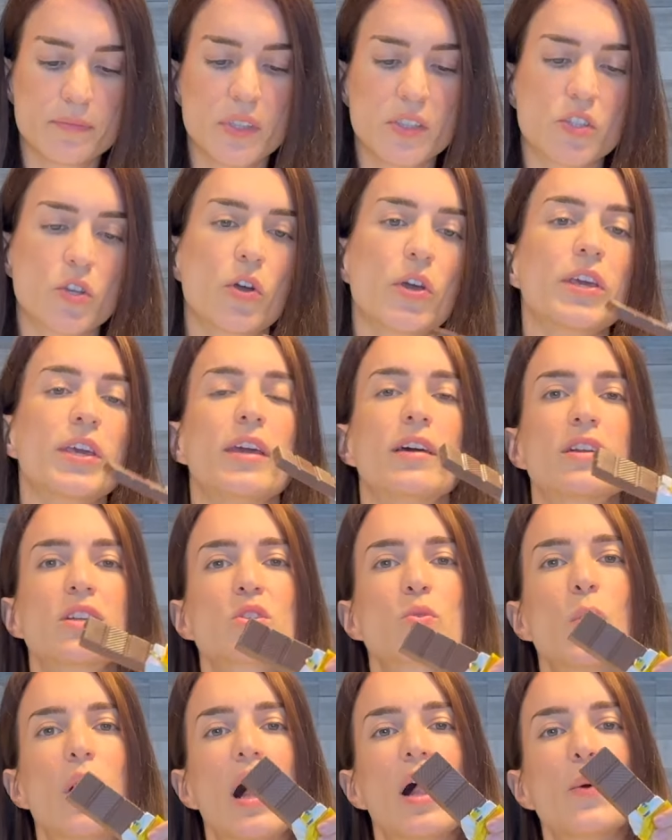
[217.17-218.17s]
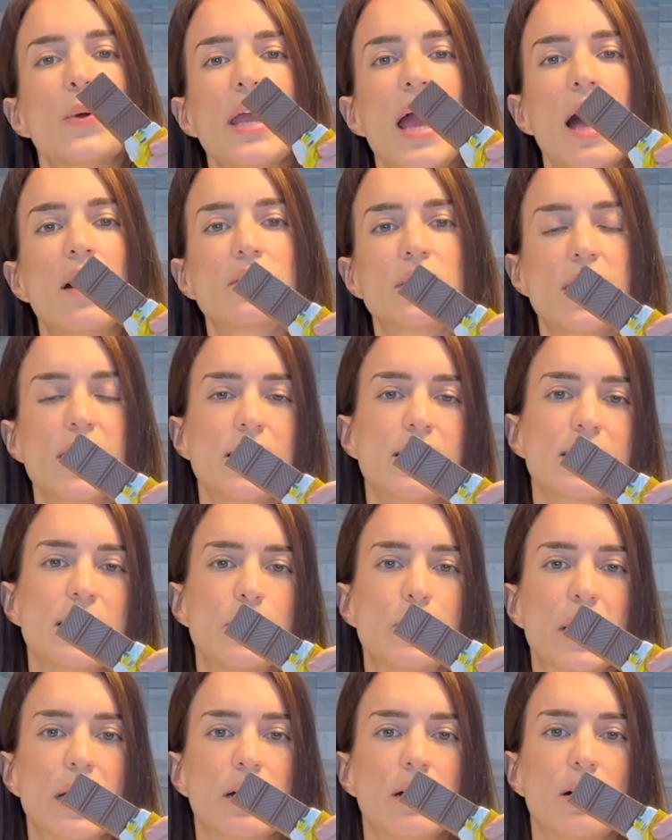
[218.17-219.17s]
So here as well we have a
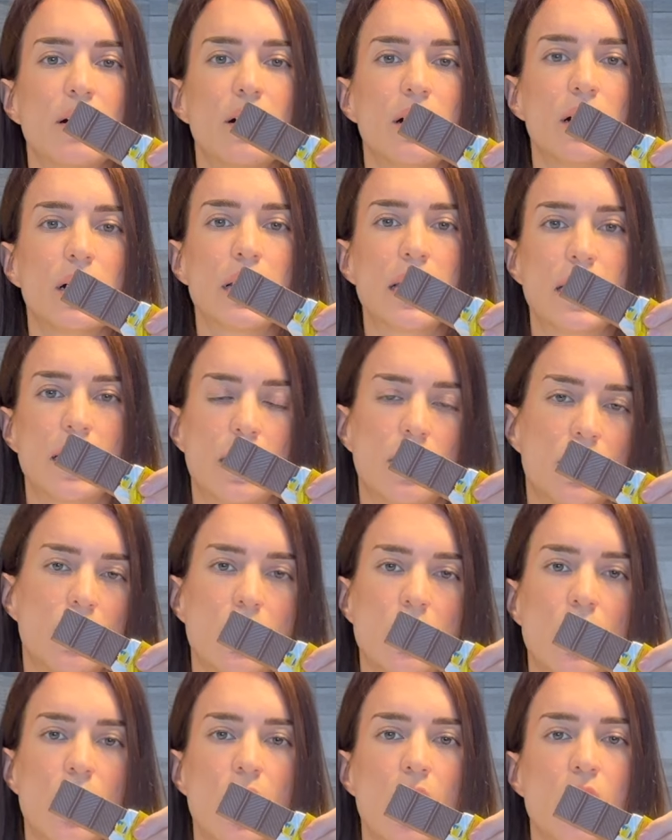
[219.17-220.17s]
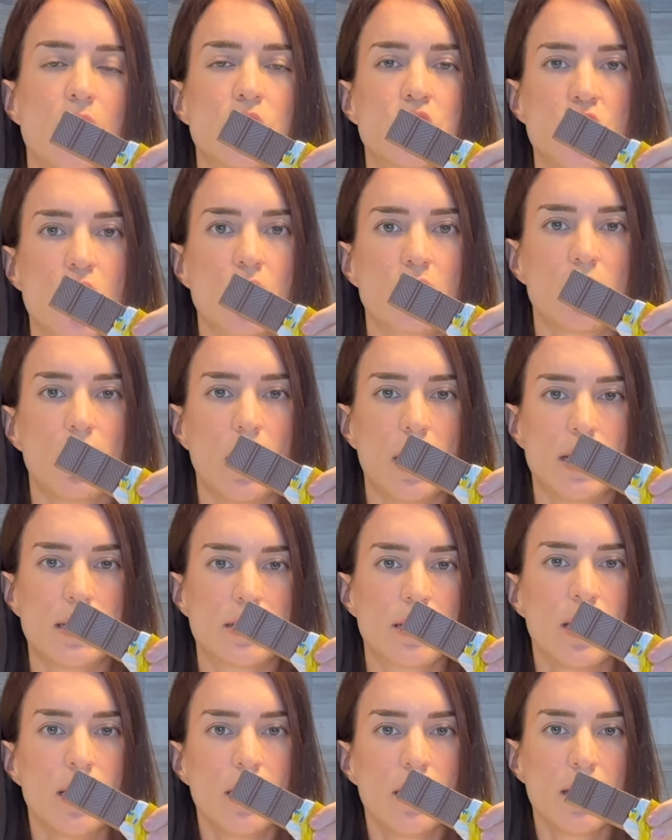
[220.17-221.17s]
typical
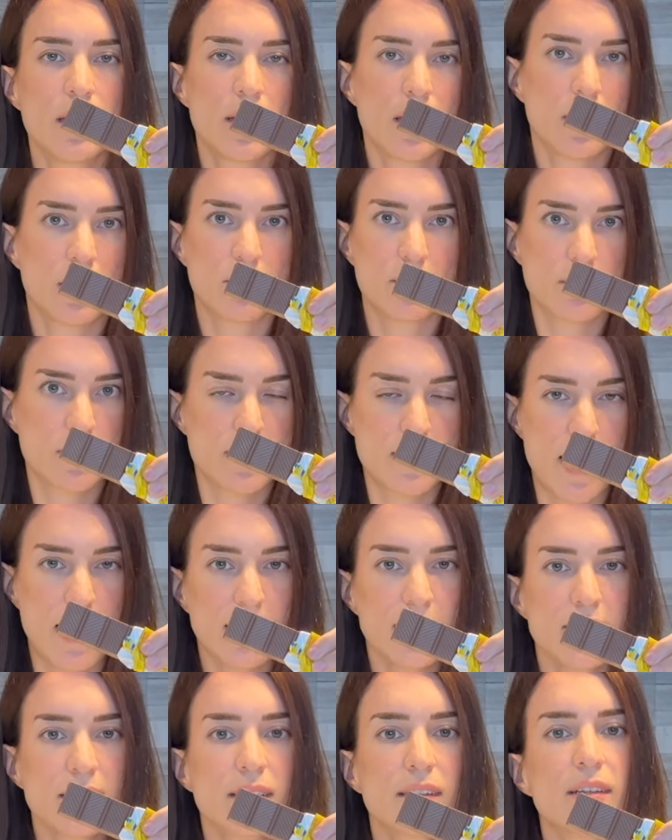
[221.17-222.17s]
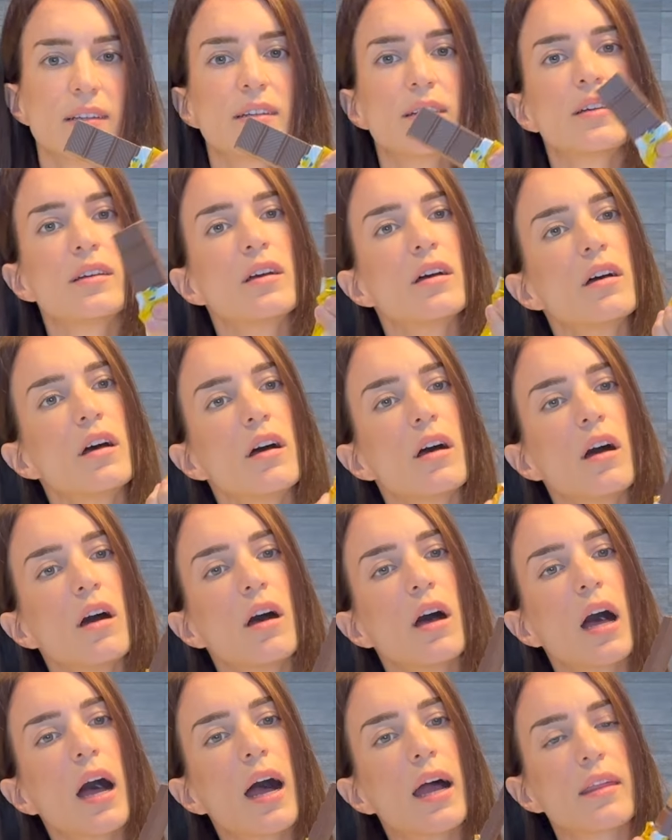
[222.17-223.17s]
chocolate snack.
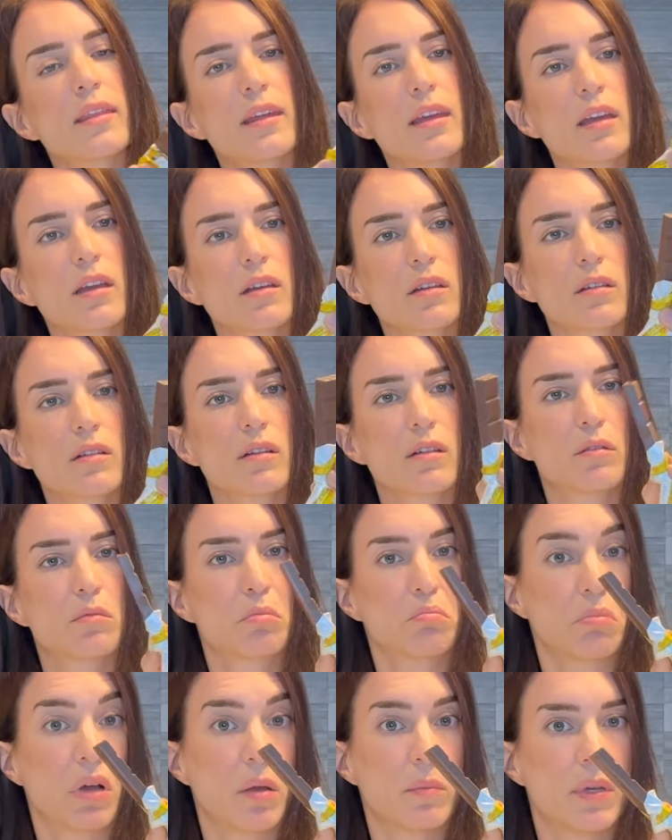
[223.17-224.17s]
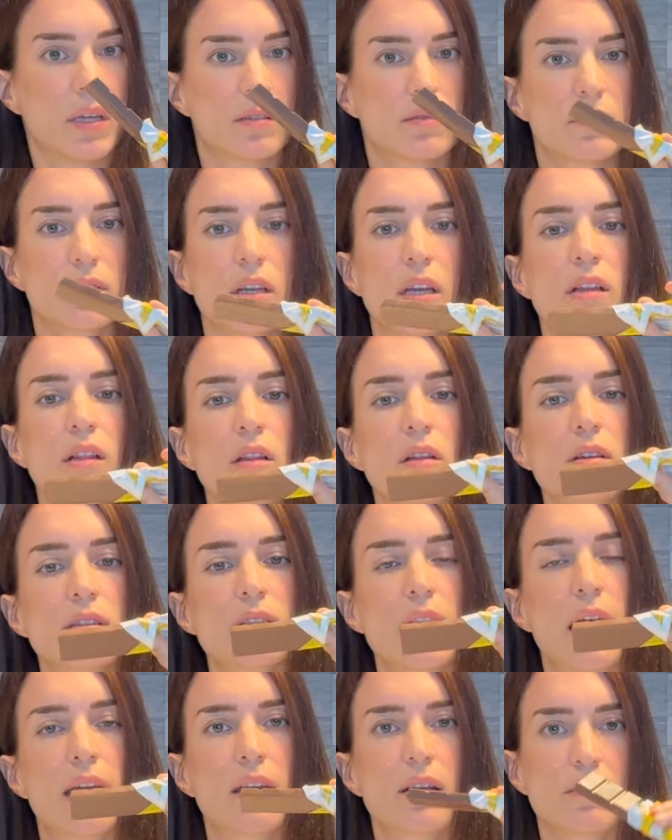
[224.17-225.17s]
I mean, it looks
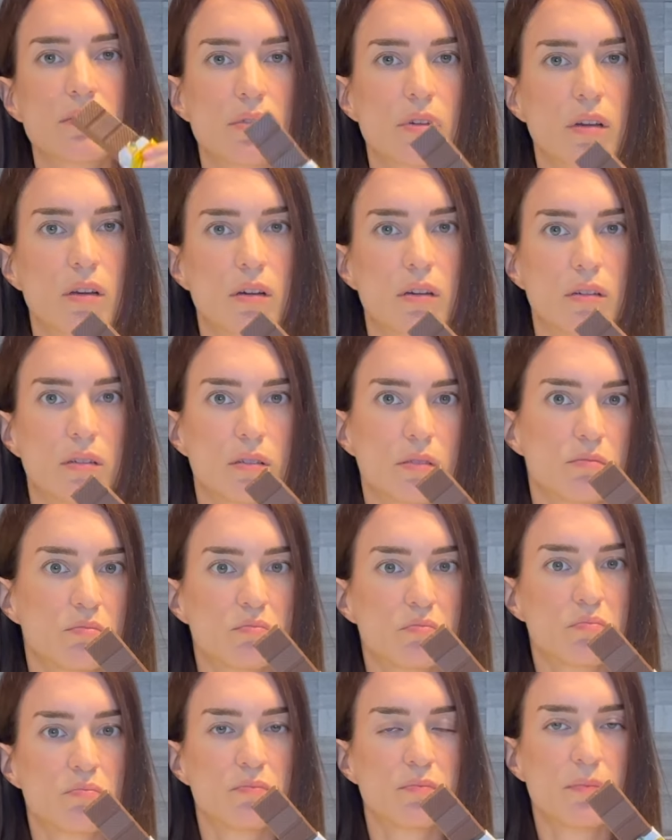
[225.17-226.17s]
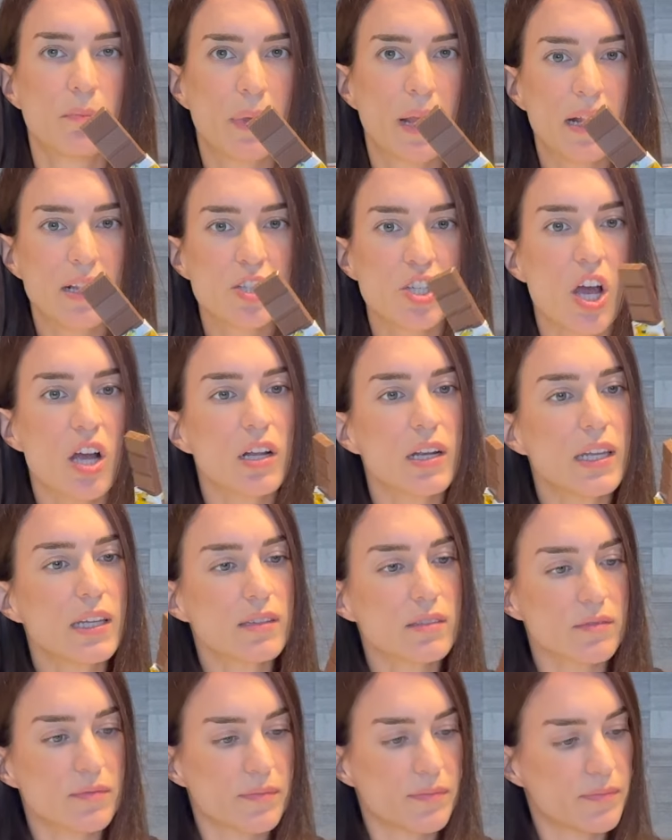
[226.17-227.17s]
like milk
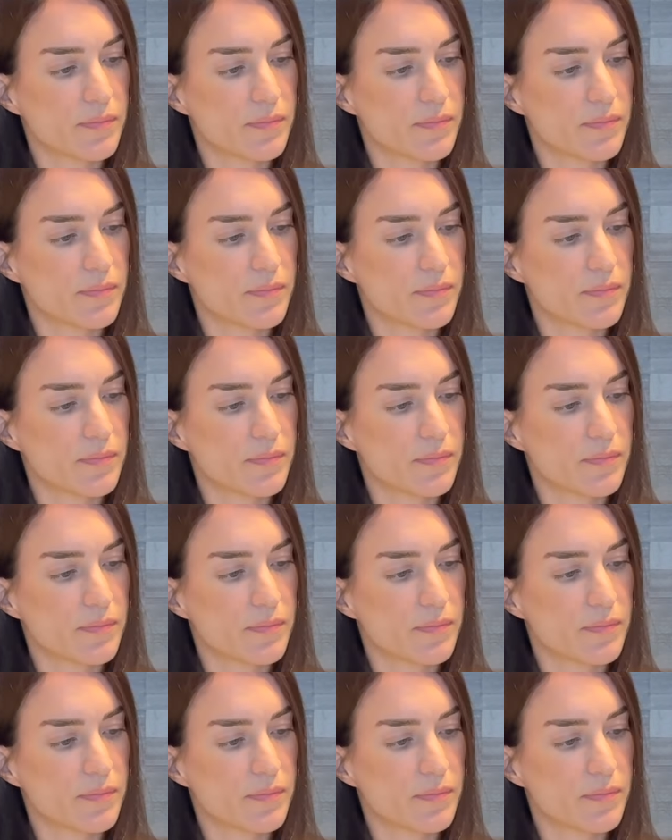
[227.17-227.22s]
chocolate,